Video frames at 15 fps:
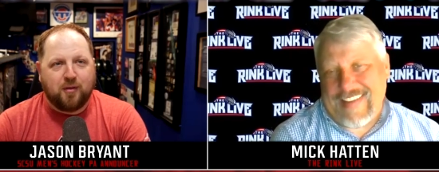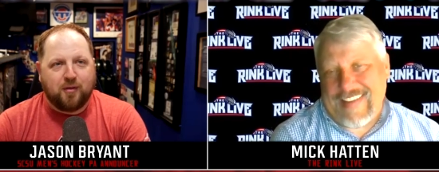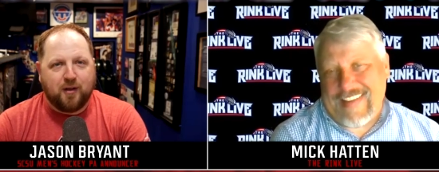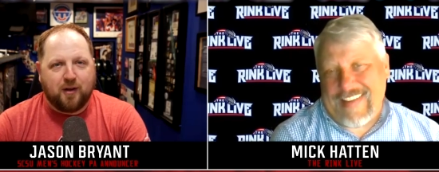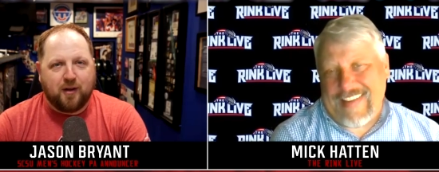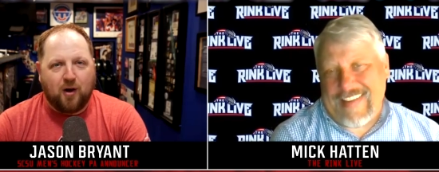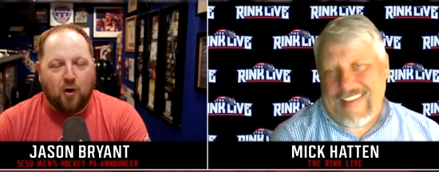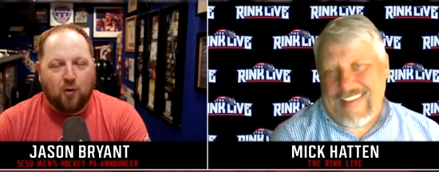
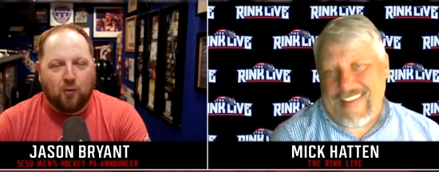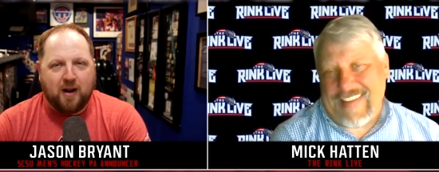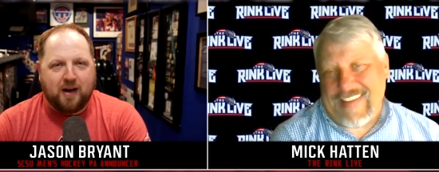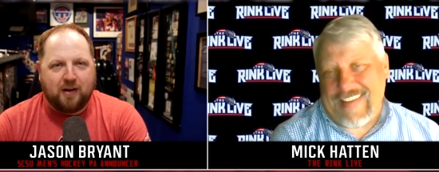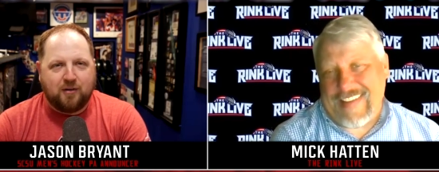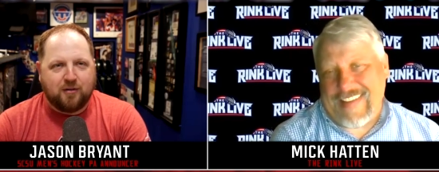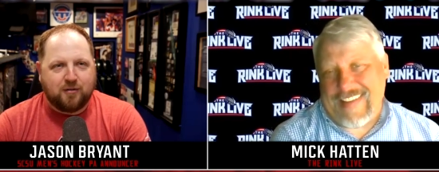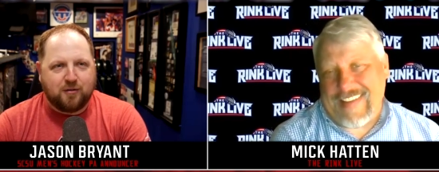Speaker 1: uh, already
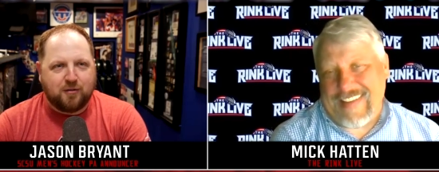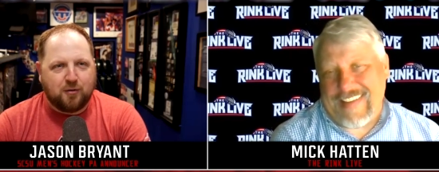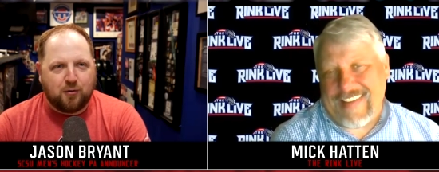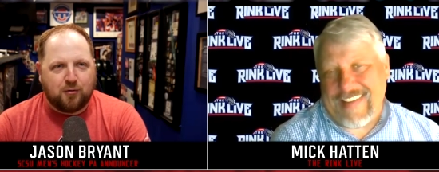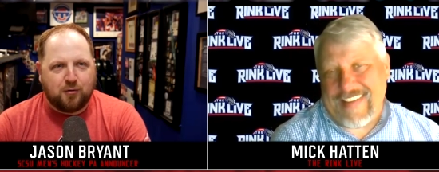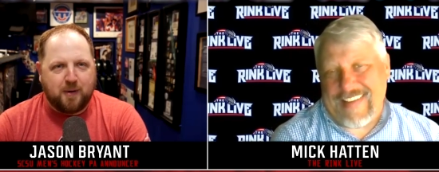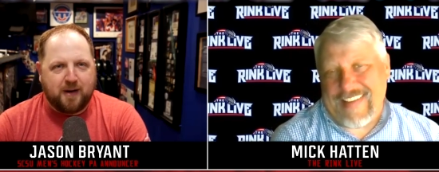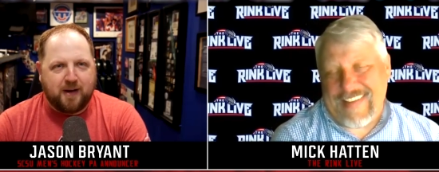just the
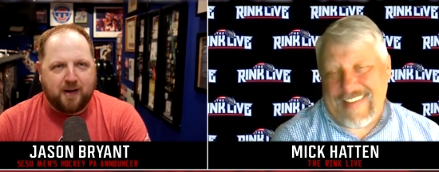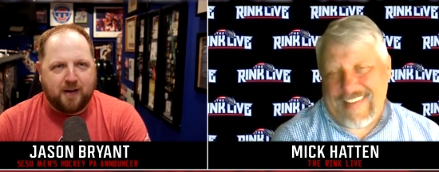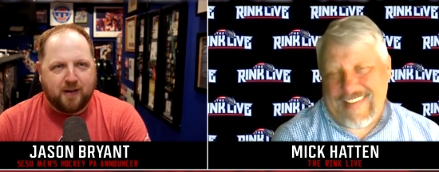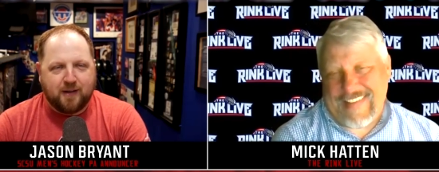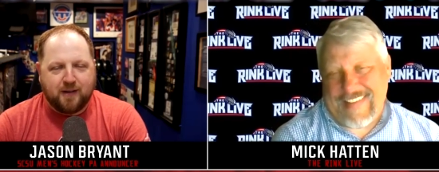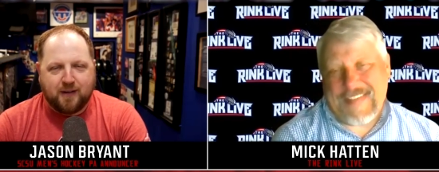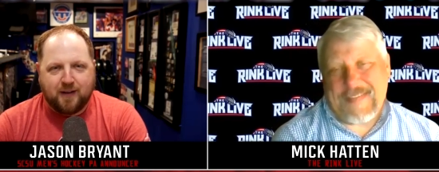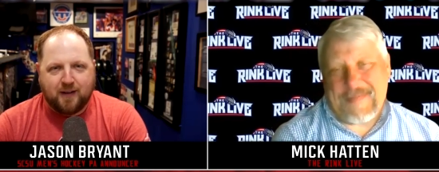social media
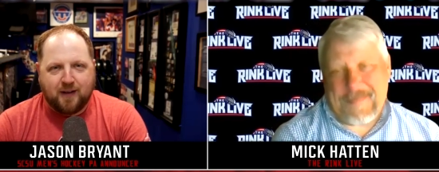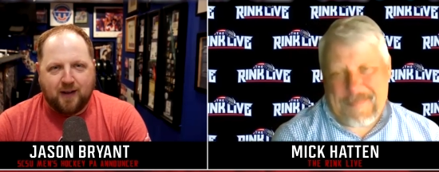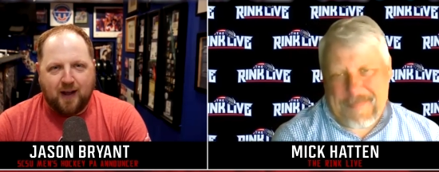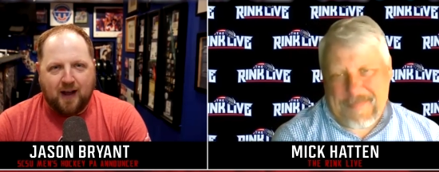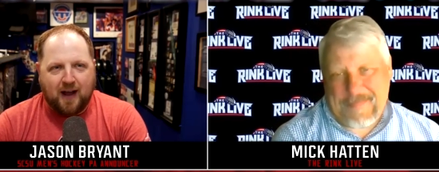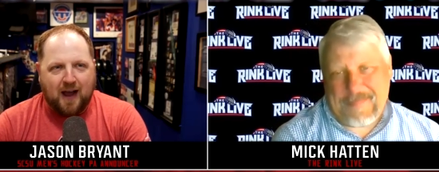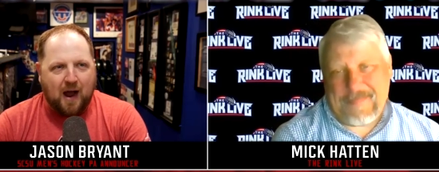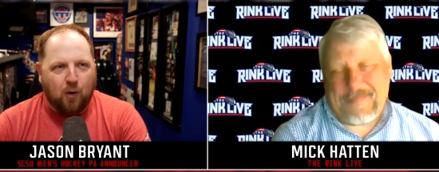
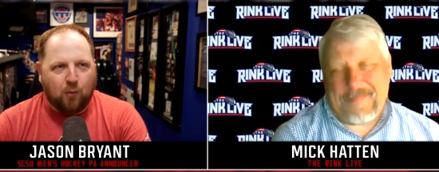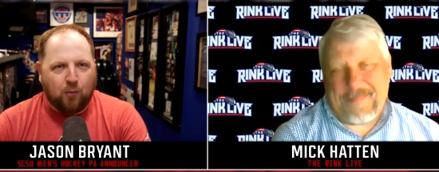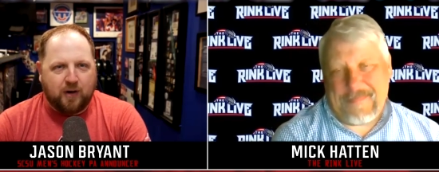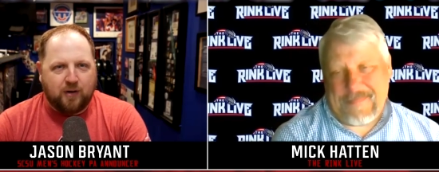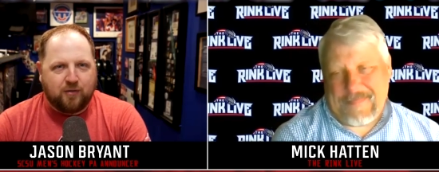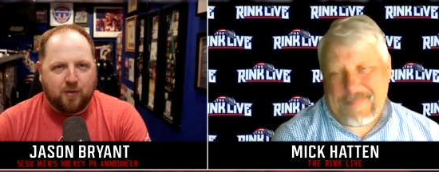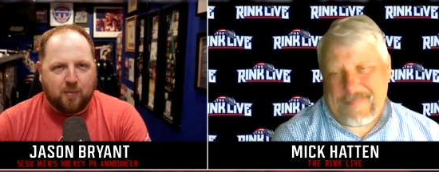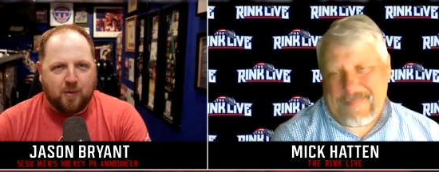uh, outreach
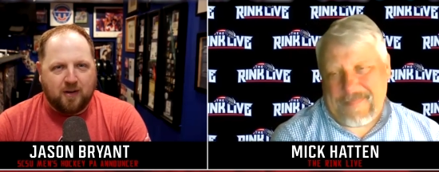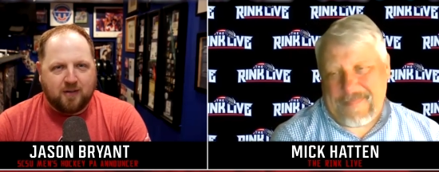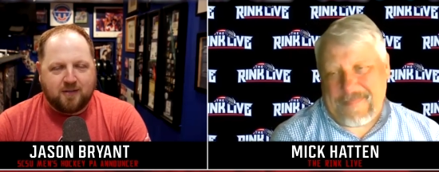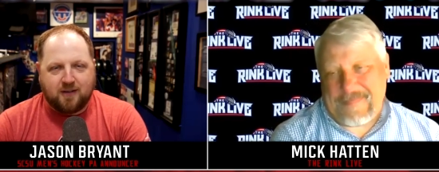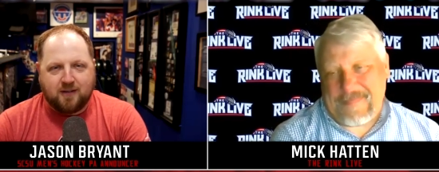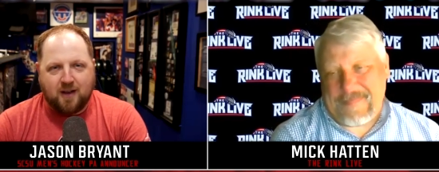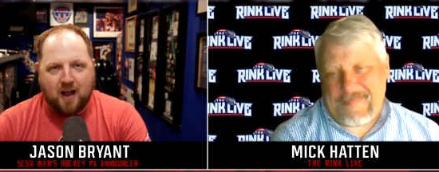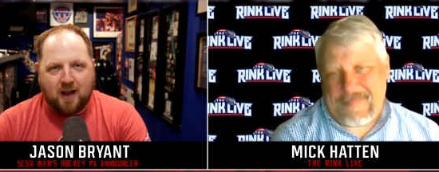from
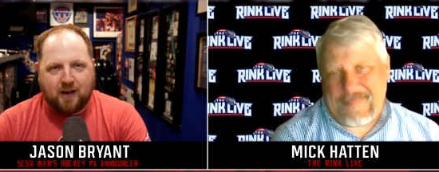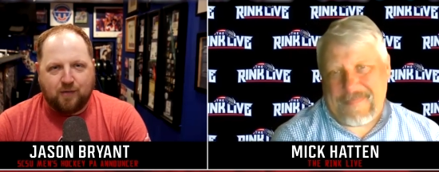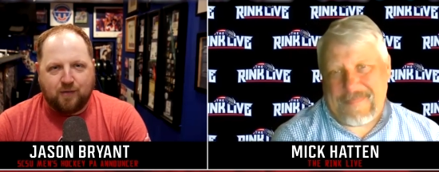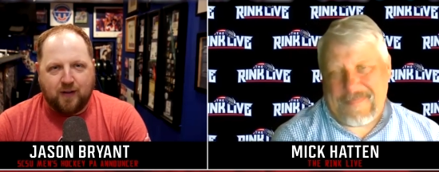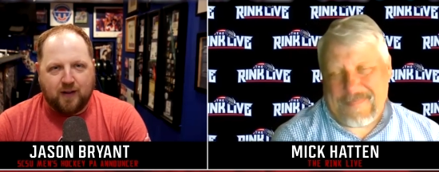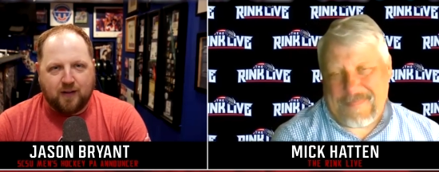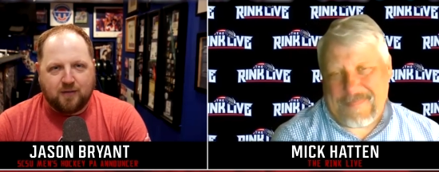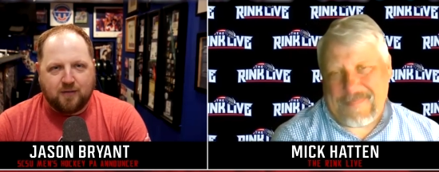Huskies hockey
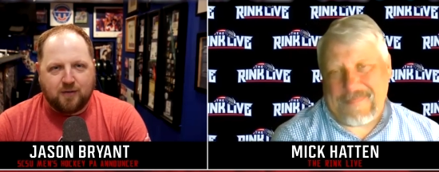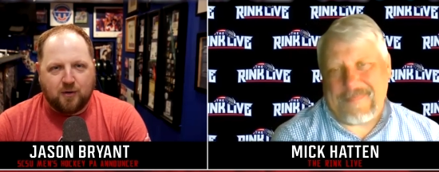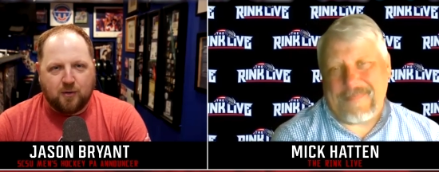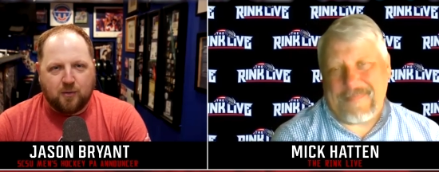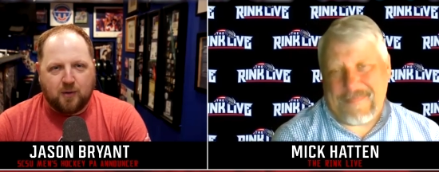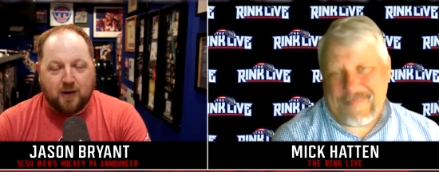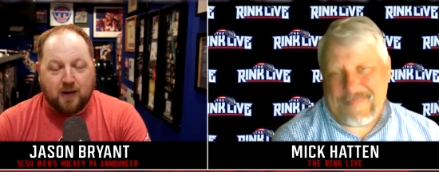fans. So uh,